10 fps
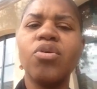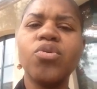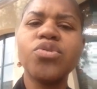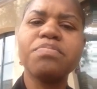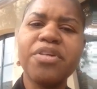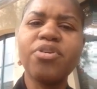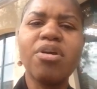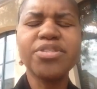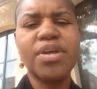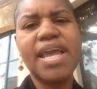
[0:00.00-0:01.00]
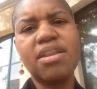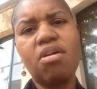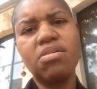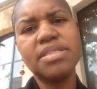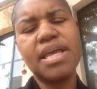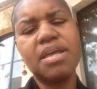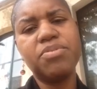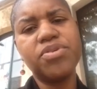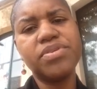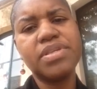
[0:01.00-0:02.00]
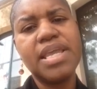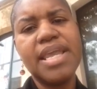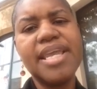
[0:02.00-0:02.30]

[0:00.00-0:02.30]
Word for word: whose mother also had Alzheimer's,